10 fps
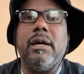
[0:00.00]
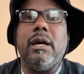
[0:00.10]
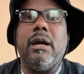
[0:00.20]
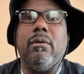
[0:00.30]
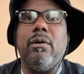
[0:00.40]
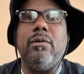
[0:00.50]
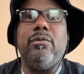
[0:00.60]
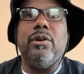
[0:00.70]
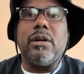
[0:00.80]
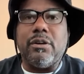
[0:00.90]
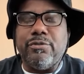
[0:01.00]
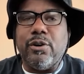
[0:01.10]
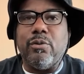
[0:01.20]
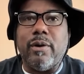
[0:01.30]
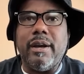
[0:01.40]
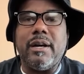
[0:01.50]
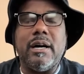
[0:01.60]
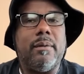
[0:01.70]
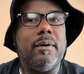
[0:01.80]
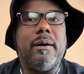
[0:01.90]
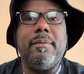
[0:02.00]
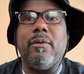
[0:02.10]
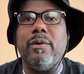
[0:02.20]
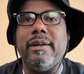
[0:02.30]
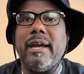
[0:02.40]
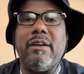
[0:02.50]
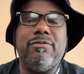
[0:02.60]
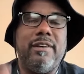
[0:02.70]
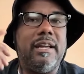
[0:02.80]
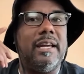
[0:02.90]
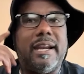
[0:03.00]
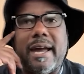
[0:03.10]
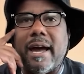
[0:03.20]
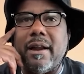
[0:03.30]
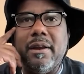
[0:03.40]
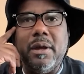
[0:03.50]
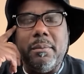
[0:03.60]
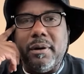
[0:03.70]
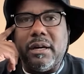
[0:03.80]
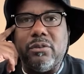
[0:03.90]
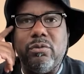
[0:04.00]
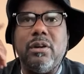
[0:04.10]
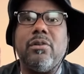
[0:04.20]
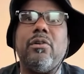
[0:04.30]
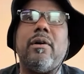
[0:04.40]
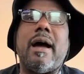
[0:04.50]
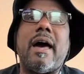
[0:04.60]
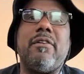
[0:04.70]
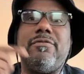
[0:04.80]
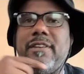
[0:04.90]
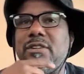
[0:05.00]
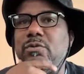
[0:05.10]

And we're looking for a way to come up and we can't figure it out because we don't know how to fish.